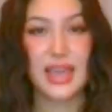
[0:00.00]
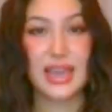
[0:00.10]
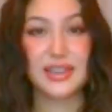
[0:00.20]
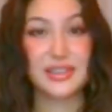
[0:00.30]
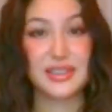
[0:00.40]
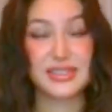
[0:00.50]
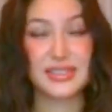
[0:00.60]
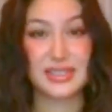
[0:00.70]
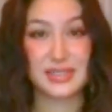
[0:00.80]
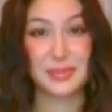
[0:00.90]
And
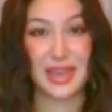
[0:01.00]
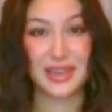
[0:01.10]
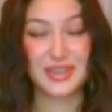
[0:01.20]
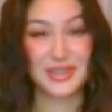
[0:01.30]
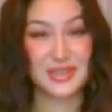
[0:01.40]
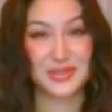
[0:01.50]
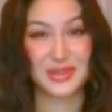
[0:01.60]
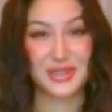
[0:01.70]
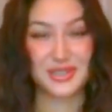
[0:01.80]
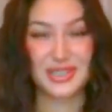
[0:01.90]
this man, a
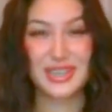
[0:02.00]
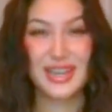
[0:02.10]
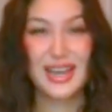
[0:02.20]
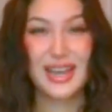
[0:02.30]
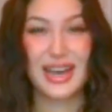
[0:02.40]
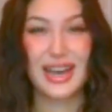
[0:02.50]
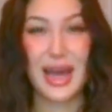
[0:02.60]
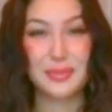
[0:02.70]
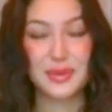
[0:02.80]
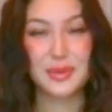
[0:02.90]
stranger,
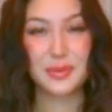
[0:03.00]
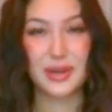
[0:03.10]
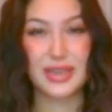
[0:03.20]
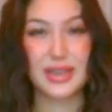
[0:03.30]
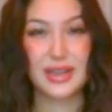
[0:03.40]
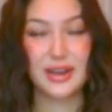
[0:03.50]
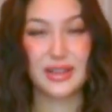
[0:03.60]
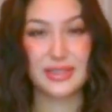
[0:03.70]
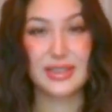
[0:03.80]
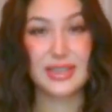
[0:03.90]
happened to be working
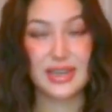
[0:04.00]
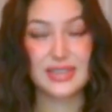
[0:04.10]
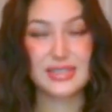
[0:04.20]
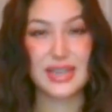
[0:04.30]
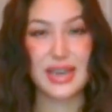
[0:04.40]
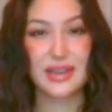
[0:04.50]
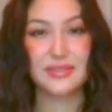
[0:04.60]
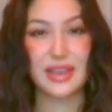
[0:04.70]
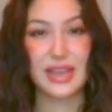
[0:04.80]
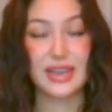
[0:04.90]
on the Canucks
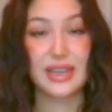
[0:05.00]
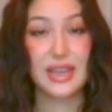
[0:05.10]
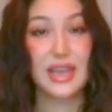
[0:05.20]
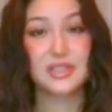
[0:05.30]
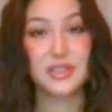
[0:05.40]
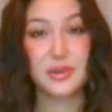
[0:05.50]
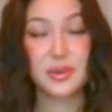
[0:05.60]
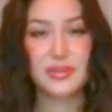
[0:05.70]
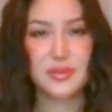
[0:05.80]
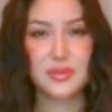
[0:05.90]
staff, and during
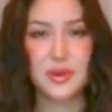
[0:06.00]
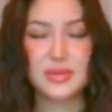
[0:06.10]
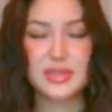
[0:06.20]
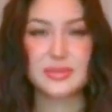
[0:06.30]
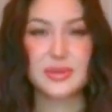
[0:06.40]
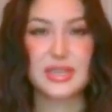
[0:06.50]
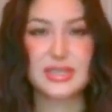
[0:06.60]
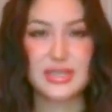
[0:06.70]
one of the moments where he